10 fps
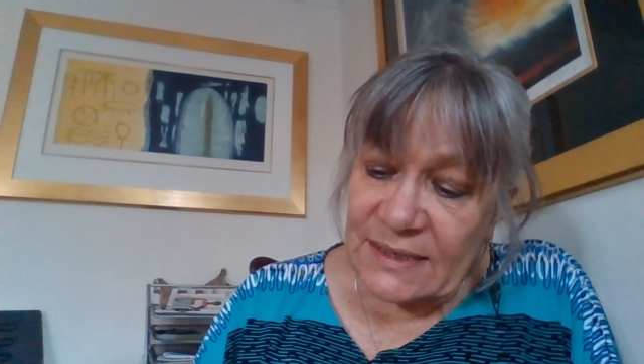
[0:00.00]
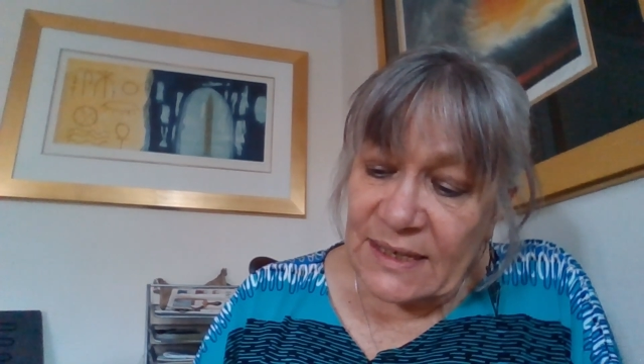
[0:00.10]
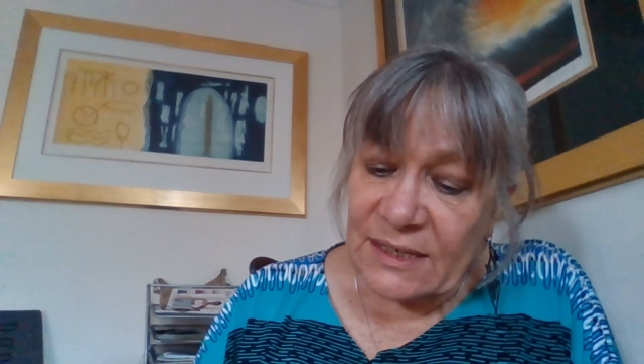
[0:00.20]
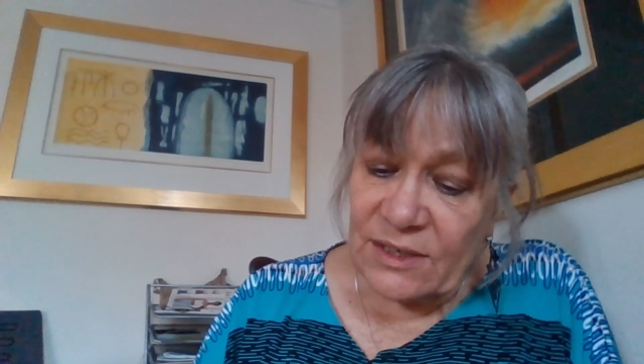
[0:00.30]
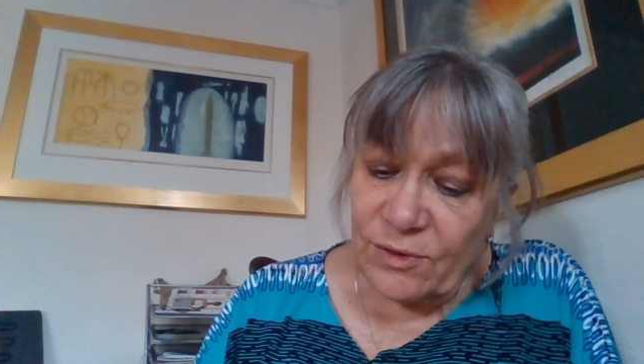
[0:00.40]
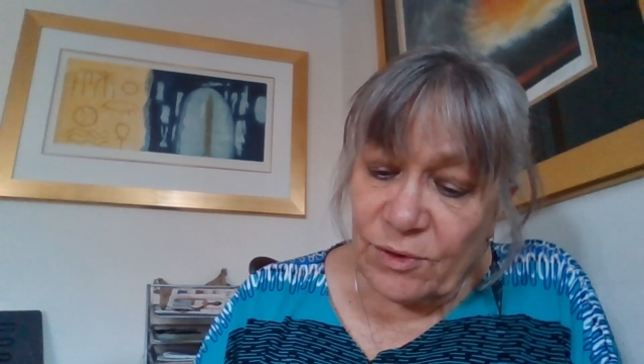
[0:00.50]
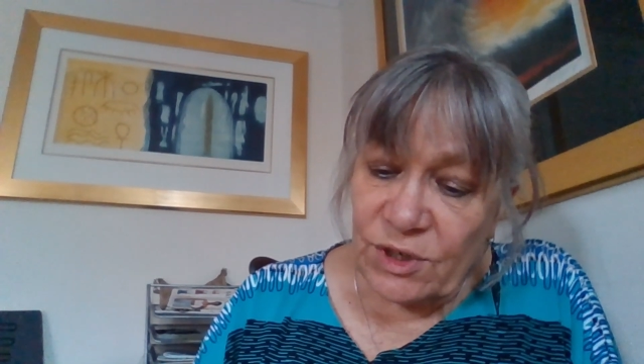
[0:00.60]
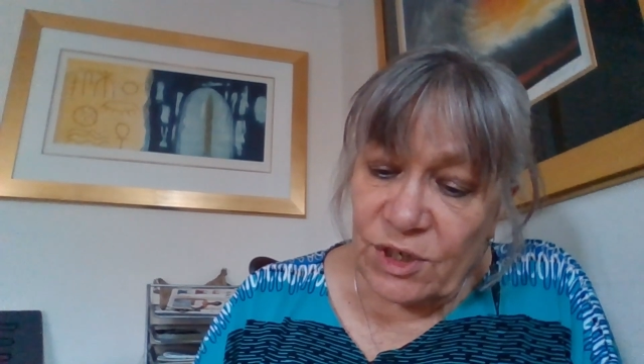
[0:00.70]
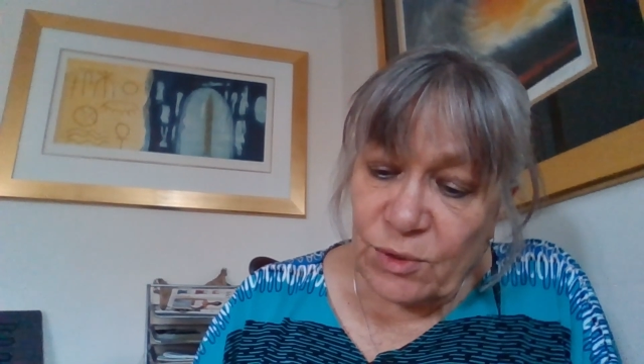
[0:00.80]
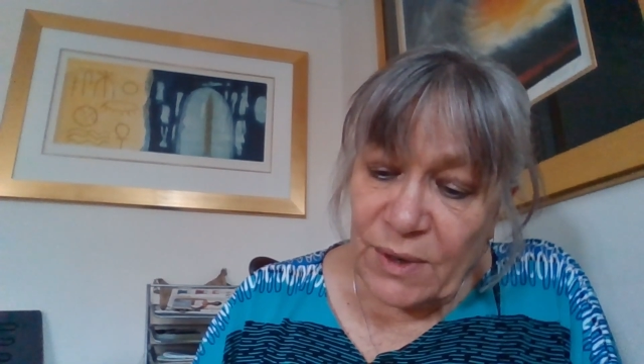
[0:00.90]
6
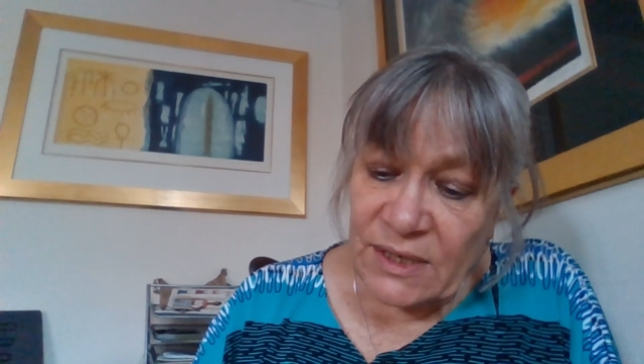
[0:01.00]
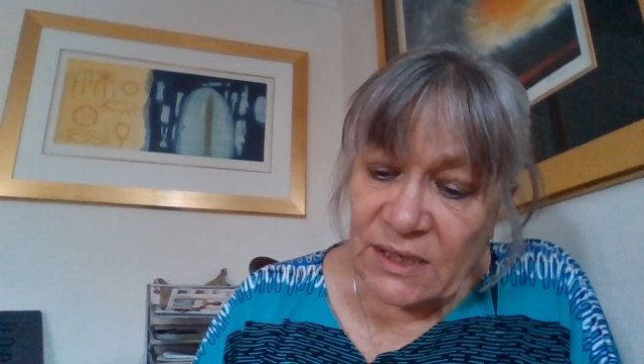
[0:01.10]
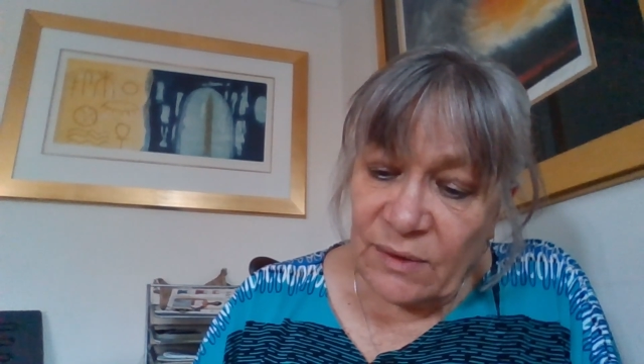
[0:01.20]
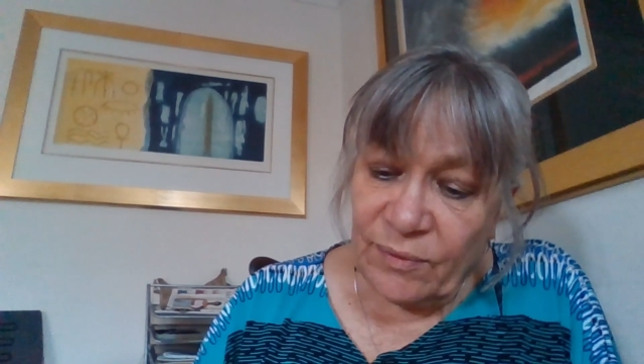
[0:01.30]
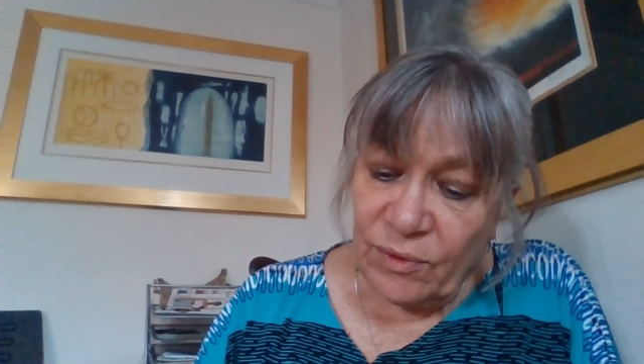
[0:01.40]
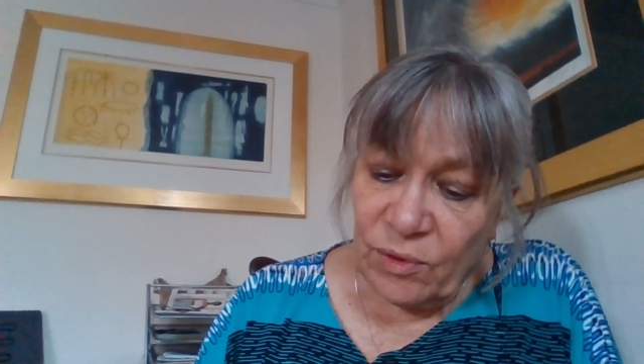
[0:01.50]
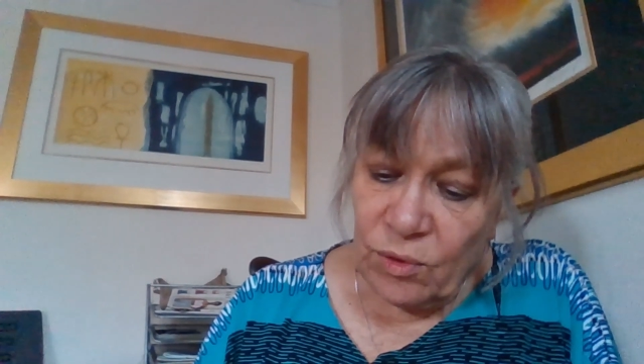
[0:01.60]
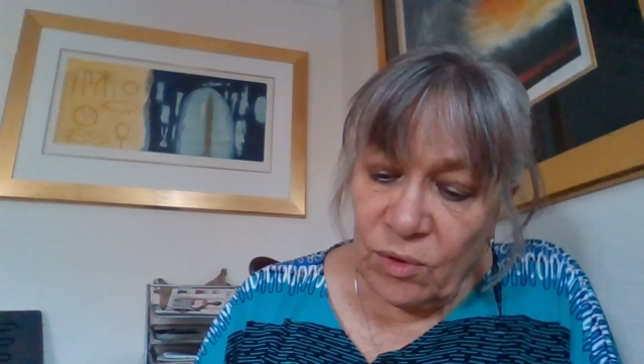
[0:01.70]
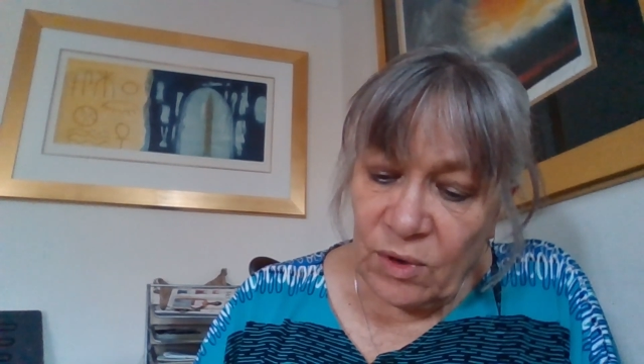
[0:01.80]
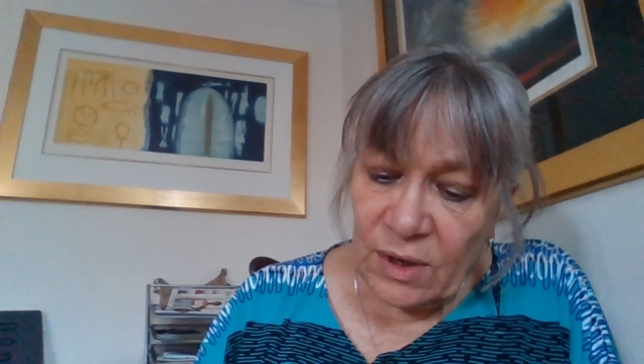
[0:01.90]
through to
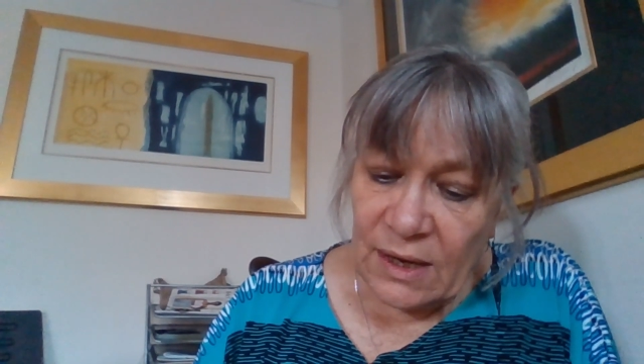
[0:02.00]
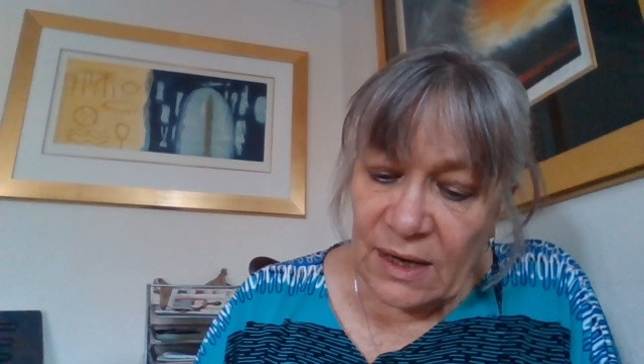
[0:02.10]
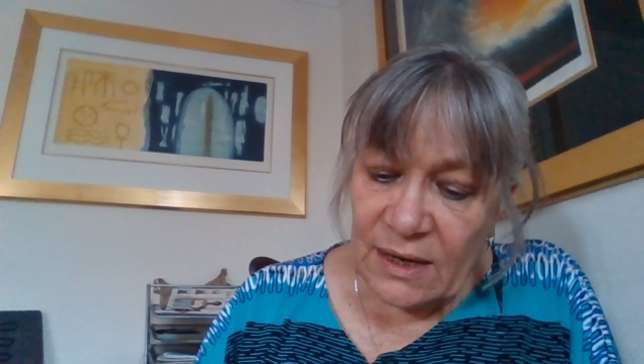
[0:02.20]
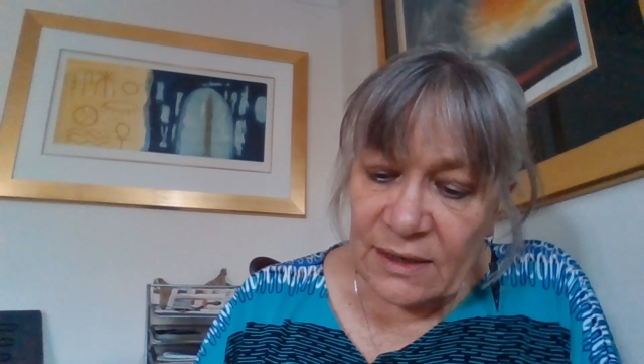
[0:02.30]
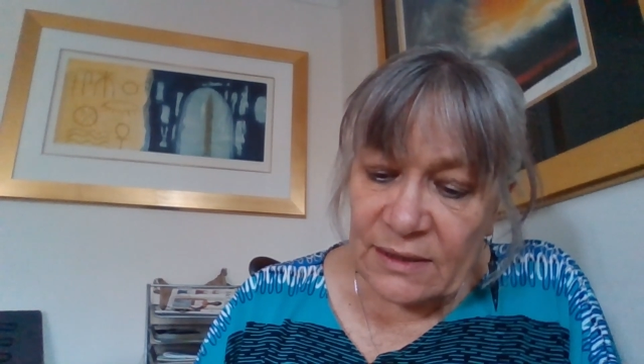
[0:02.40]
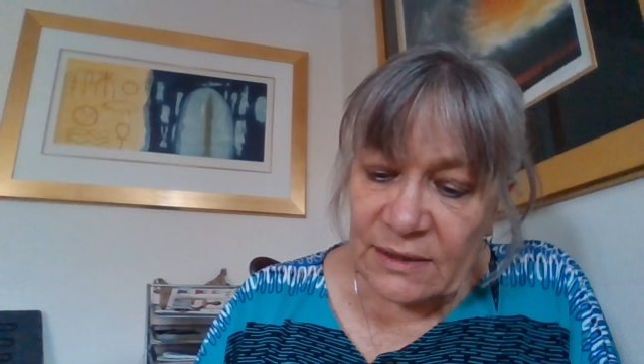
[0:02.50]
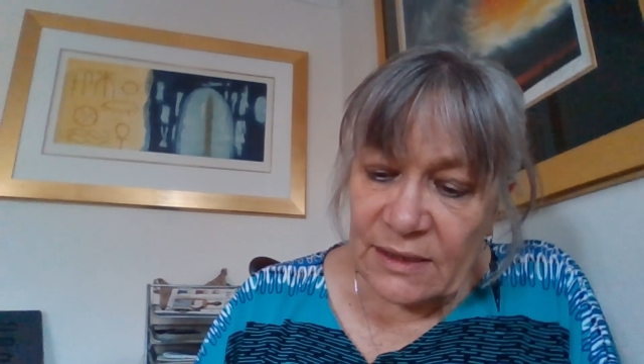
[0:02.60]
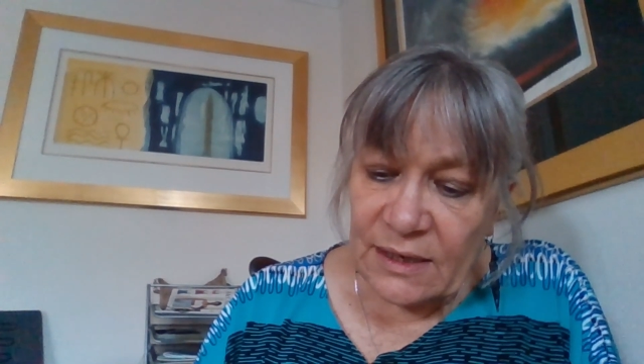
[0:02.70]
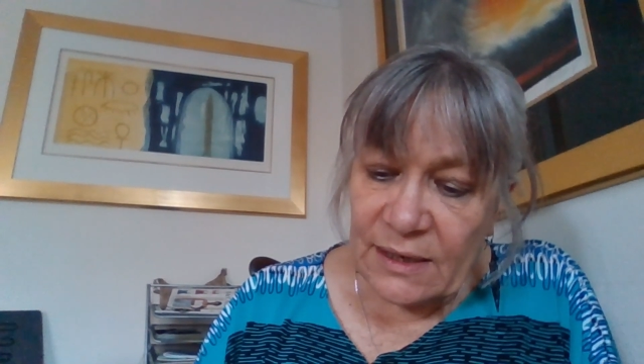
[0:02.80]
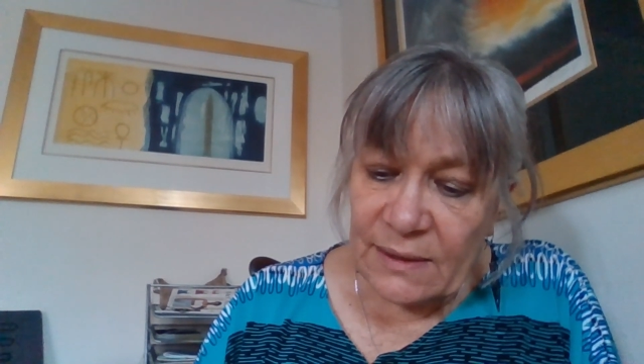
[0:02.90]
24, and